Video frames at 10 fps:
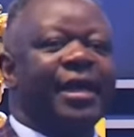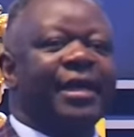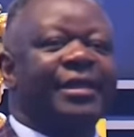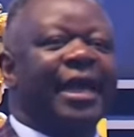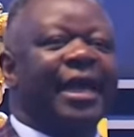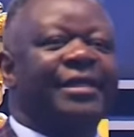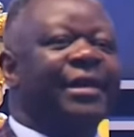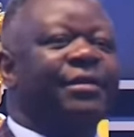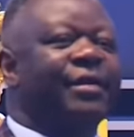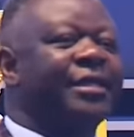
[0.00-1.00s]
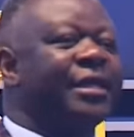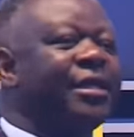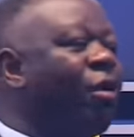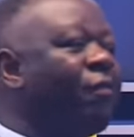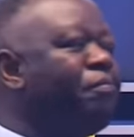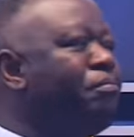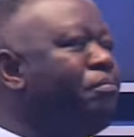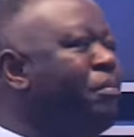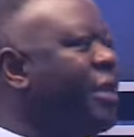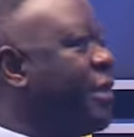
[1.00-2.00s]
It's a generation of
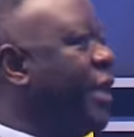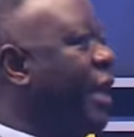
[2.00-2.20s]
mixture.